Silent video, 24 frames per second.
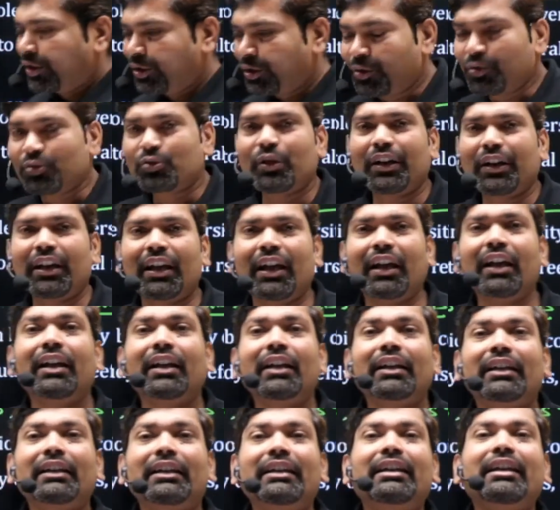Usually
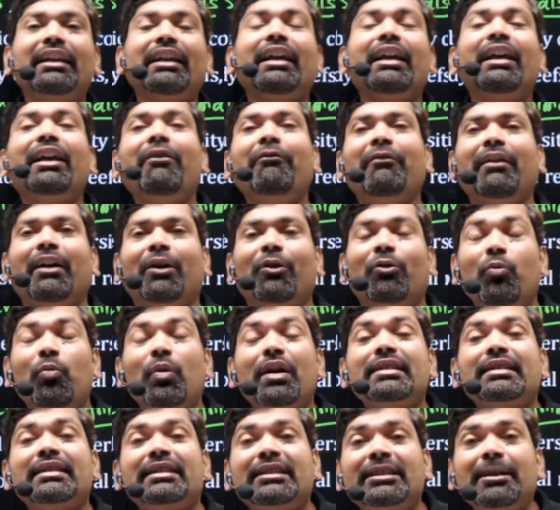they
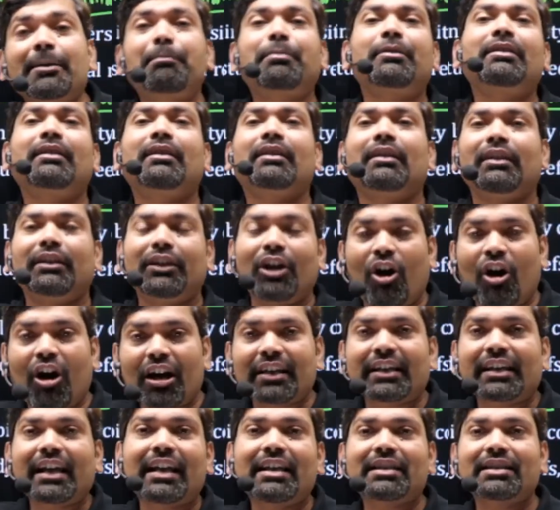worship the
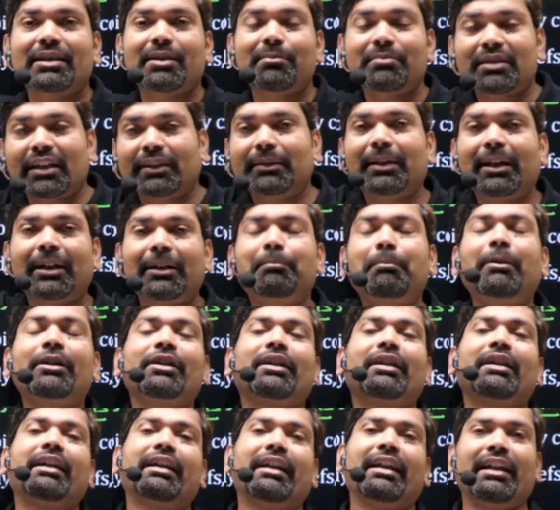organisms at that
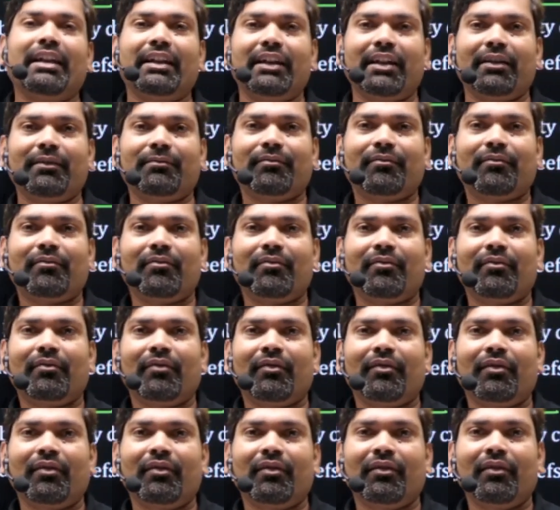particular area.
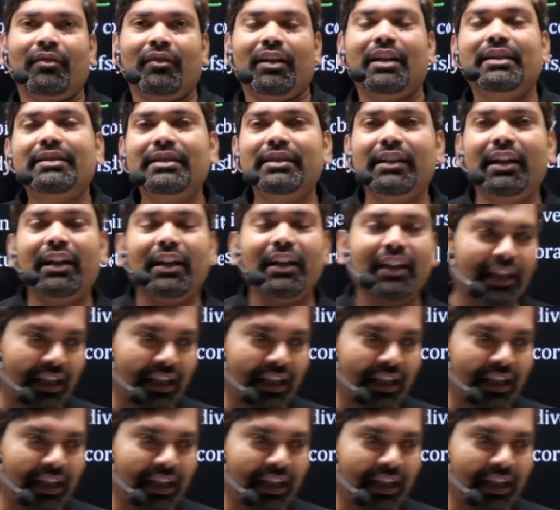Considered